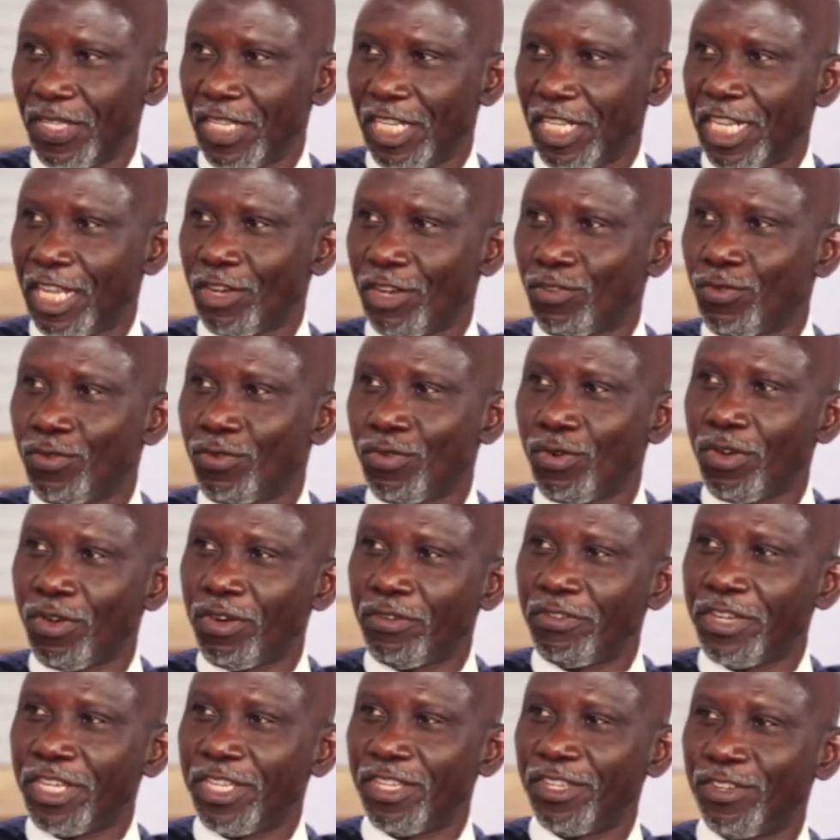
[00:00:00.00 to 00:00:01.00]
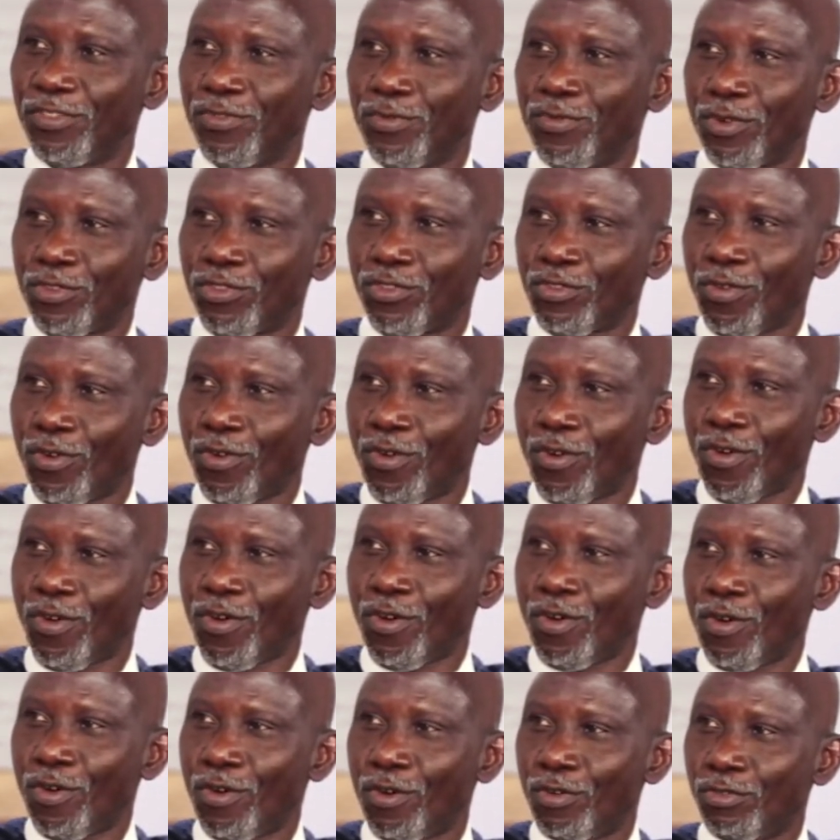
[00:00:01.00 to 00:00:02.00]
The glory was
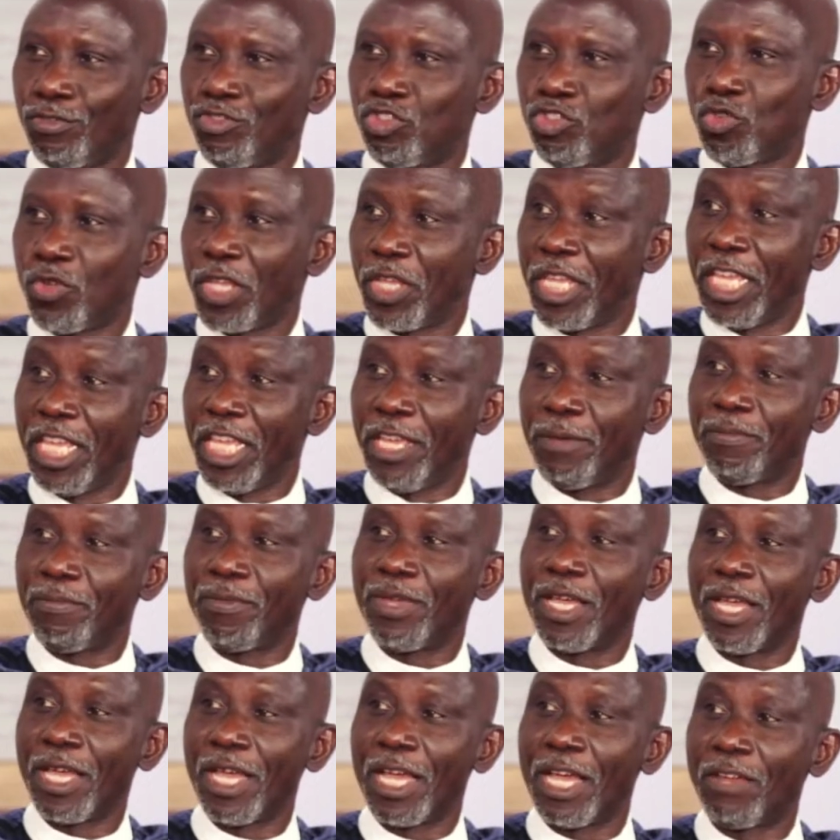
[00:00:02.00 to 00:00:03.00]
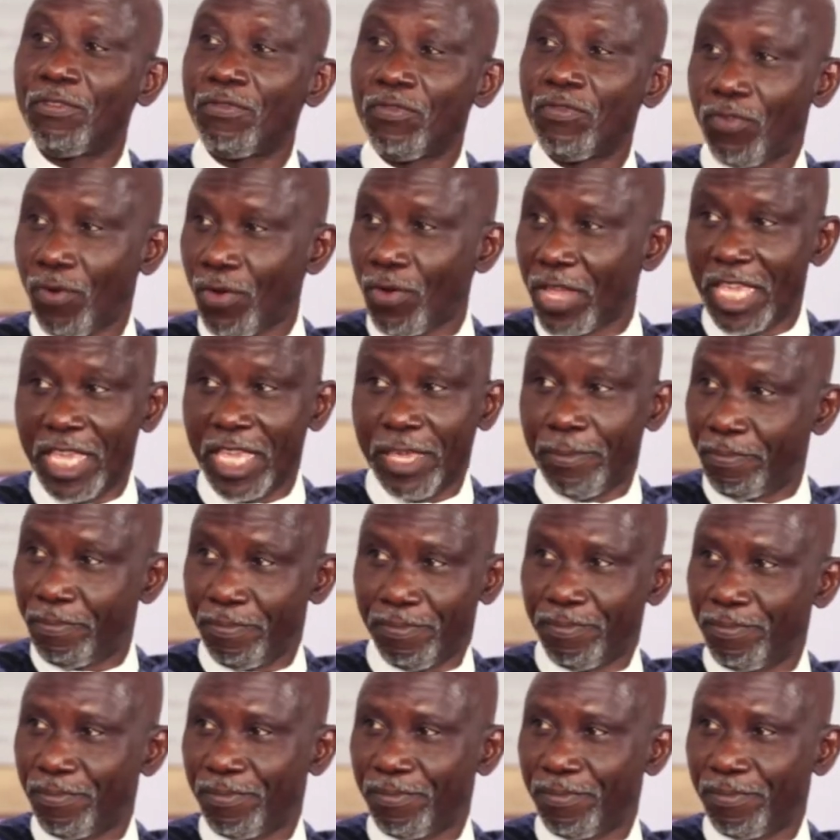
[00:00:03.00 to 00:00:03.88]
all to him and for him.